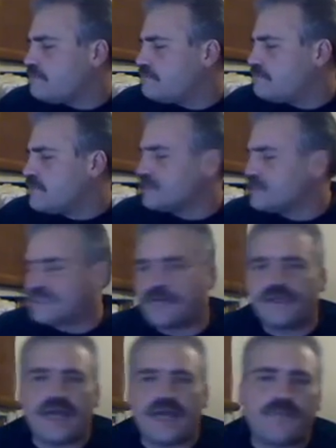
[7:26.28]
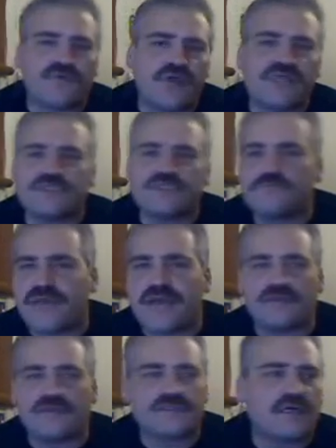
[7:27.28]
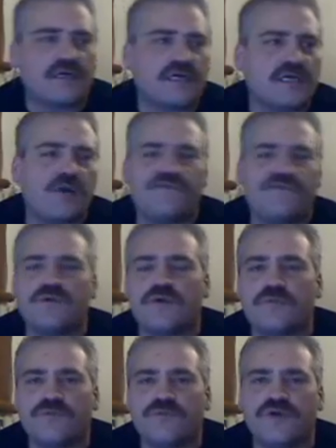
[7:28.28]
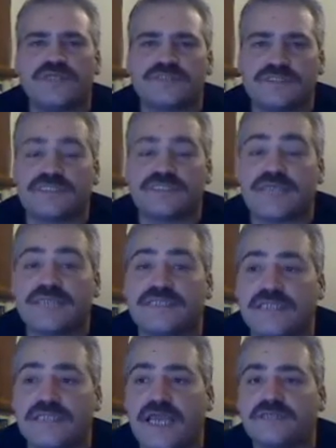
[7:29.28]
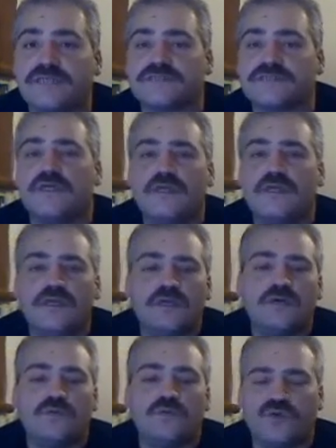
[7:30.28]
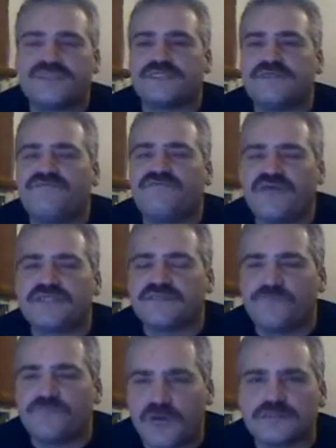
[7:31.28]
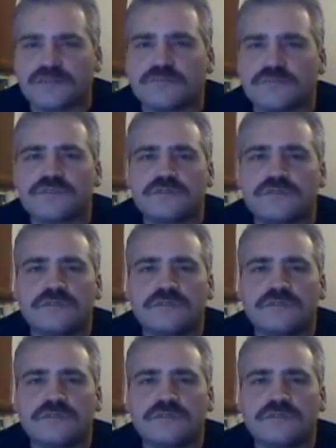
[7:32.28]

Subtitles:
military operation battles, however you want to put it, since the 1980s, was in defense of Muslims.